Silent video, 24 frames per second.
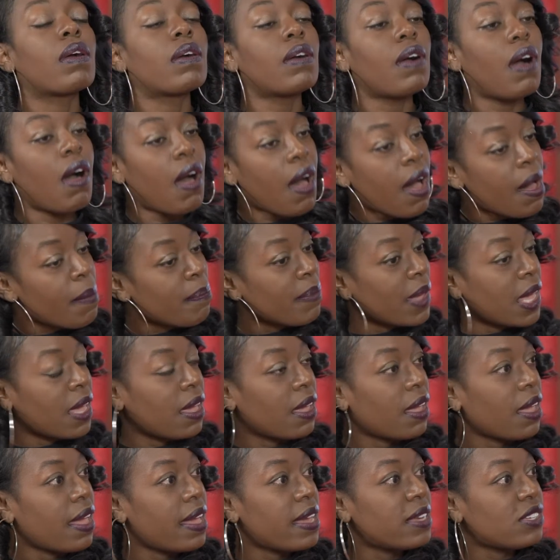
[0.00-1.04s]
Called
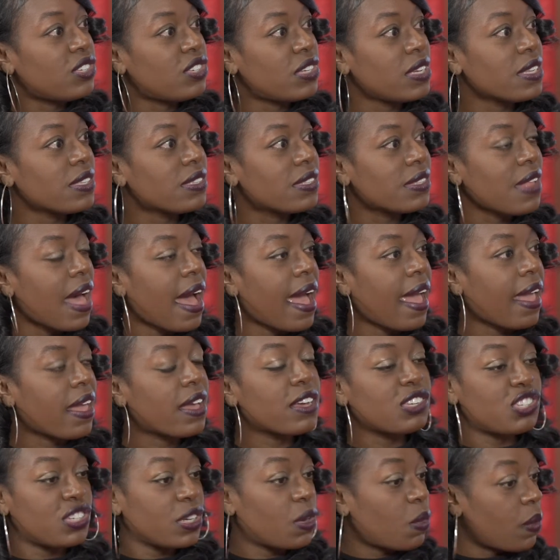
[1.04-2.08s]
me and she's like,
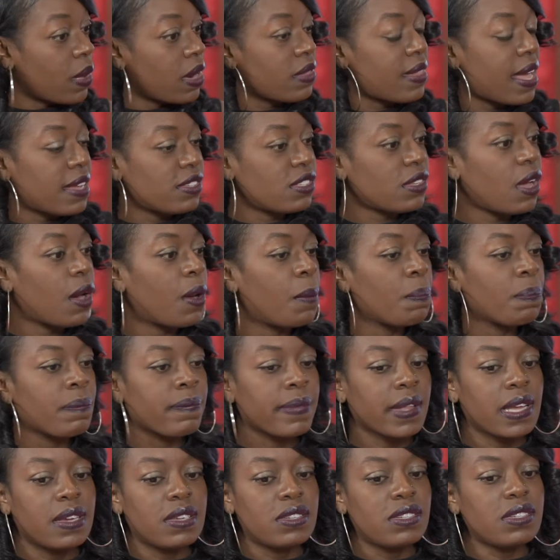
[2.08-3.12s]
because she ordered that soap.
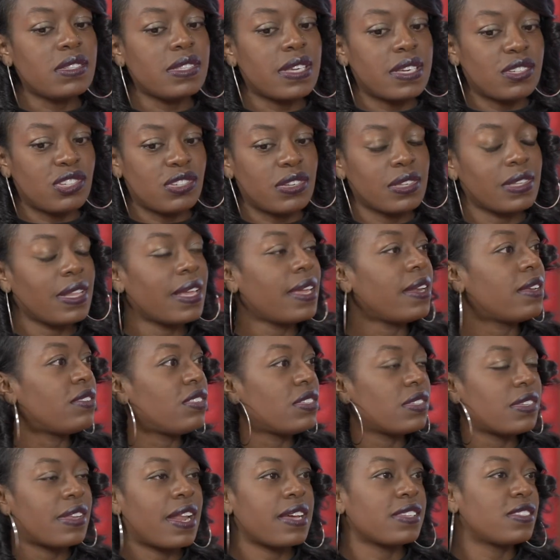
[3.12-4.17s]
She said, Shelena,
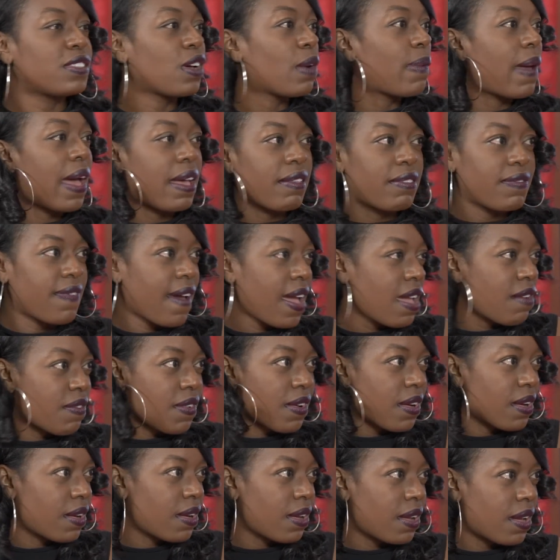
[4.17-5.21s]
she said, that soap has
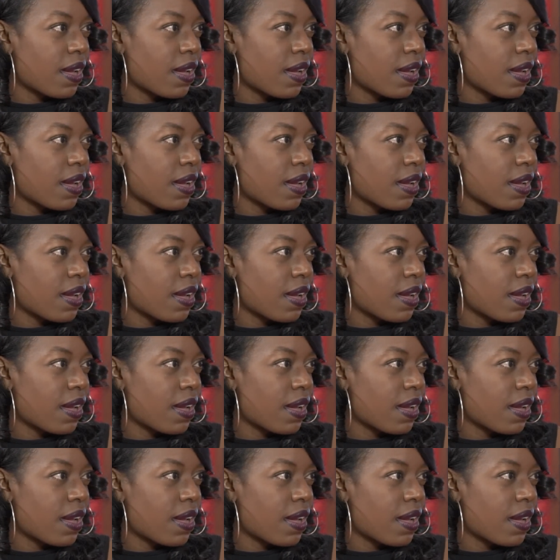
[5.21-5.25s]
favor.